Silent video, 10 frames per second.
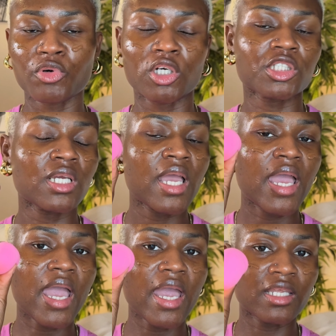brush
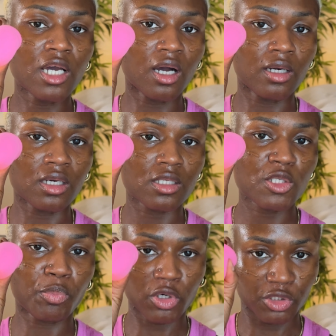and a
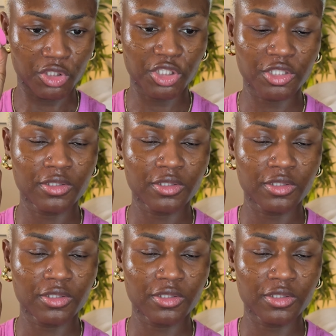sponge.